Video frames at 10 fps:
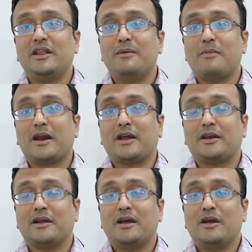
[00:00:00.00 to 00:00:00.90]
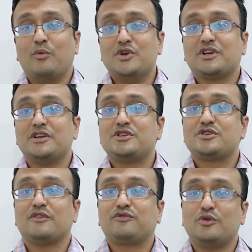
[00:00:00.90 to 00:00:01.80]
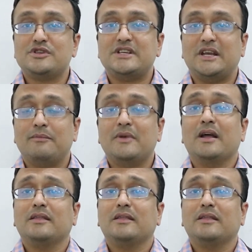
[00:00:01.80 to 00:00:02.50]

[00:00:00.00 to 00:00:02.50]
in the market which consist of tulsi,